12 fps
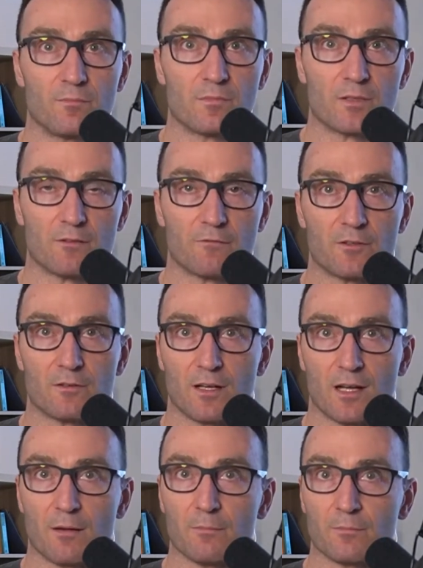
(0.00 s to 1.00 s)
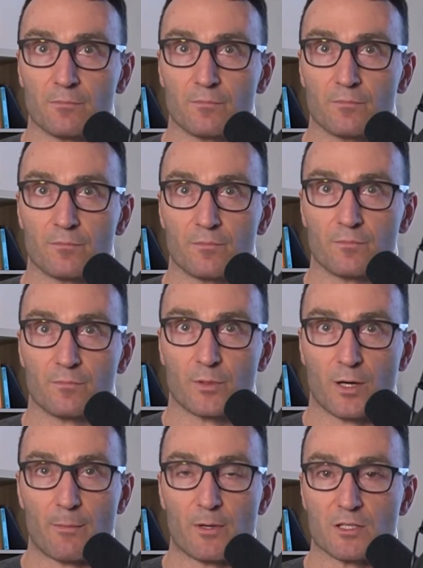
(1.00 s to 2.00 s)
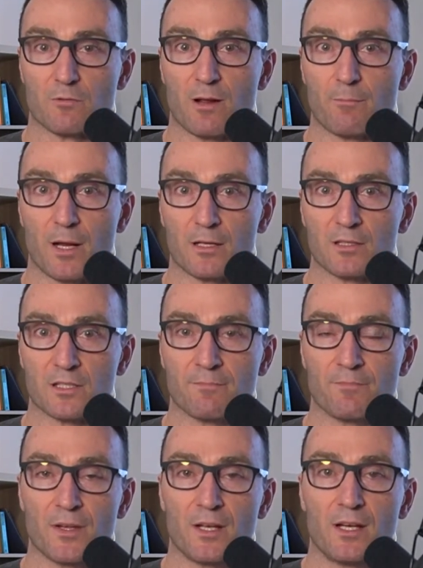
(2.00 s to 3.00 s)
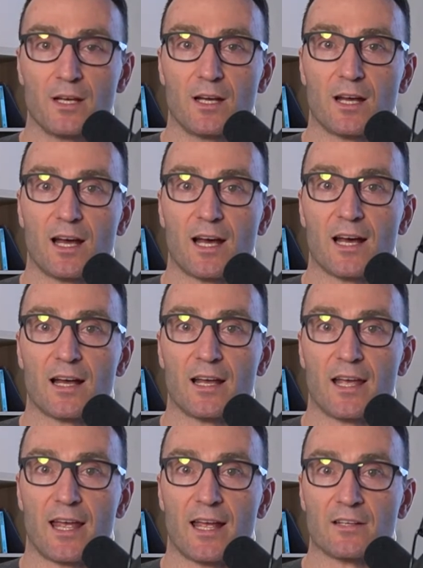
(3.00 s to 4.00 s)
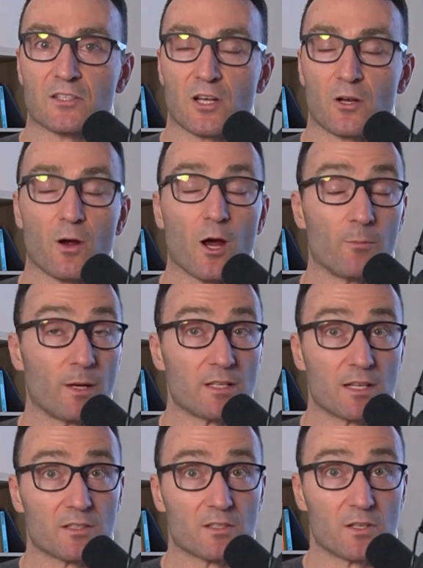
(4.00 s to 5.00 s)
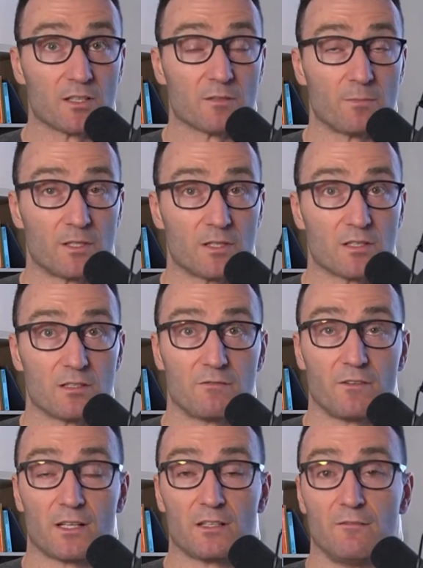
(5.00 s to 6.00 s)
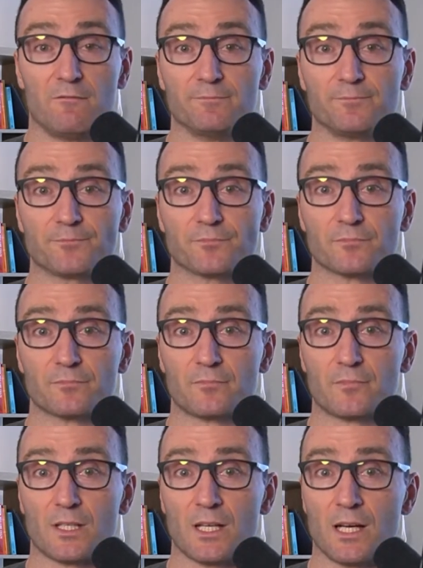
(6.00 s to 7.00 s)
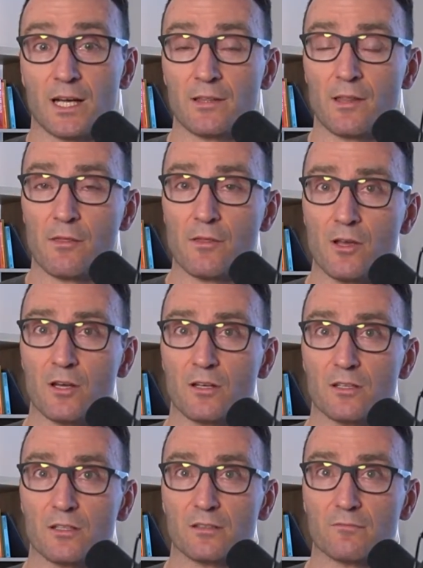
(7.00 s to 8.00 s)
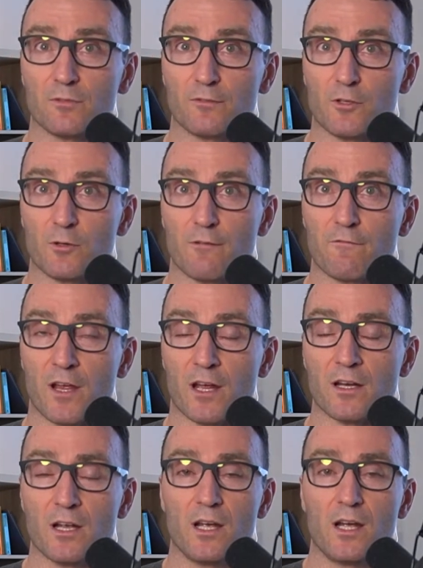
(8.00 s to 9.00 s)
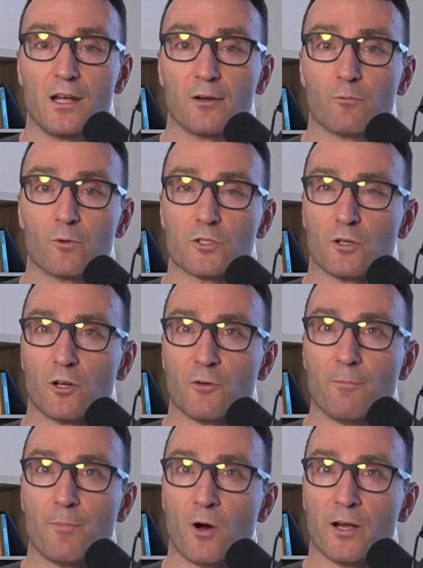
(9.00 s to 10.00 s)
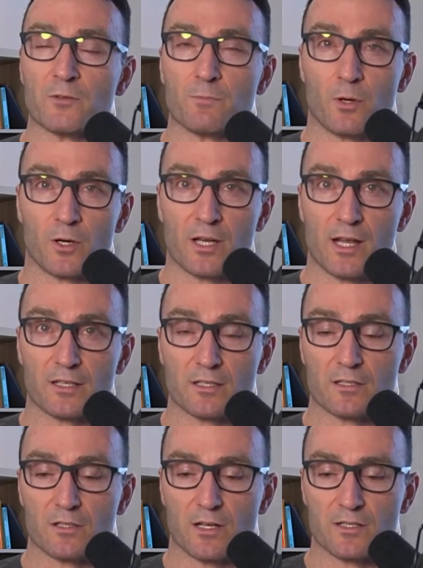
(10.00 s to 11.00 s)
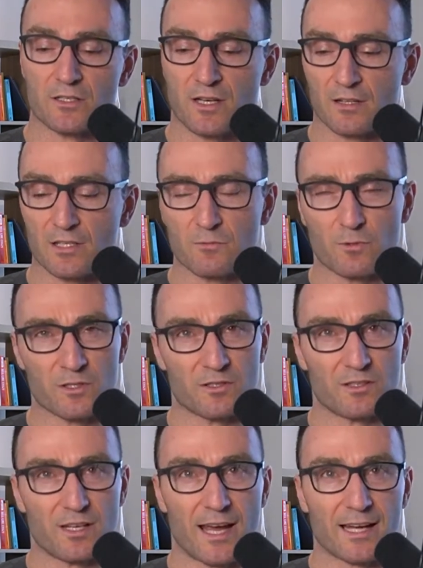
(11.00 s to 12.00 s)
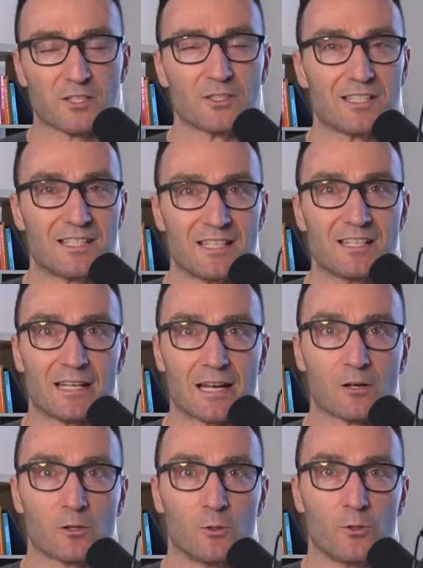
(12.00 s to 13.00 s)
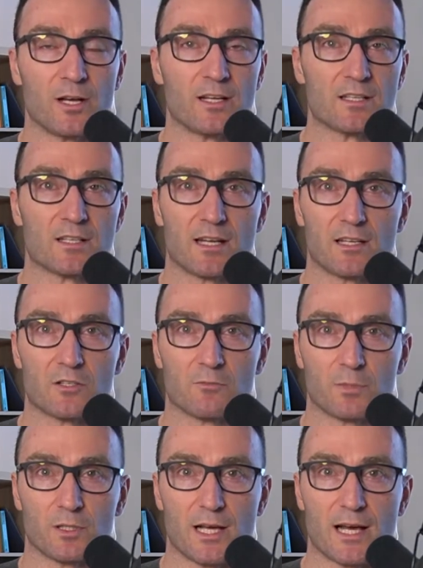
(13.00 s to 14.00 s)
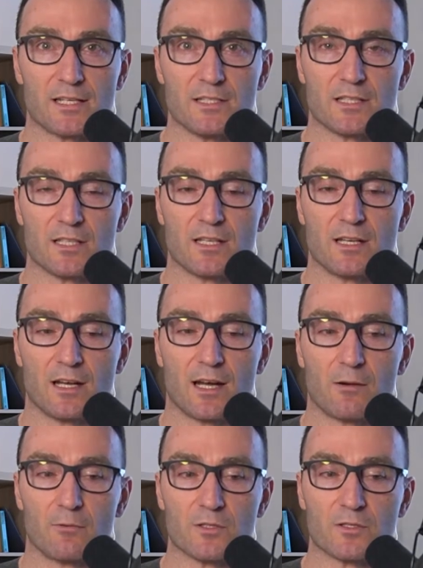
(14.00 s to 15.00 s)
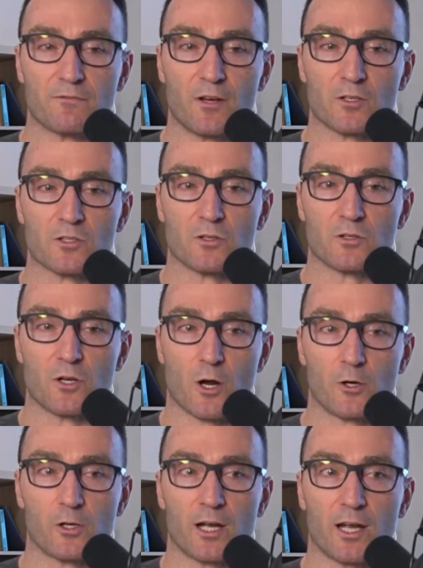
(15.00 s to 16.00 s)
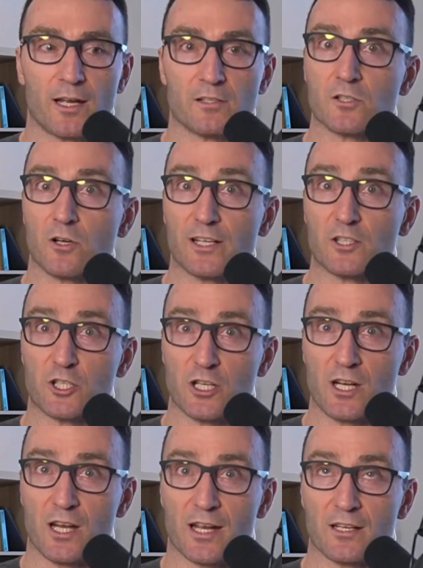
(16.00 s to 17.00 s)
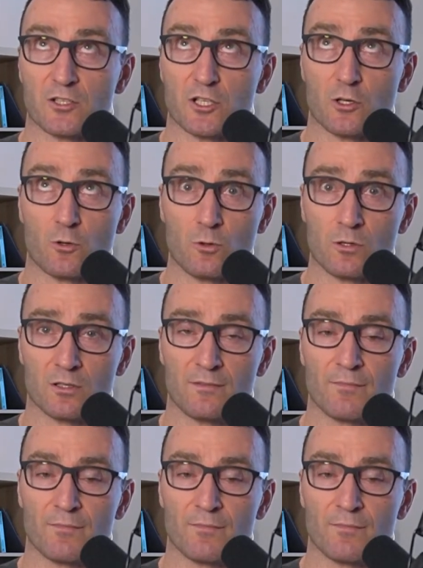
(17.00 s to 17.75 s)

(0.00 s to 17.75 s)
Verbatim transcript: different um, parameters around balance. Uh, and so home based exercise can be just as effective. Uh, and the third review I found was on mind body exercises. Now, this wasn't actually didn't include any studies on Pilates, it uh, was focused on yoga and Tai Chi and Qigong.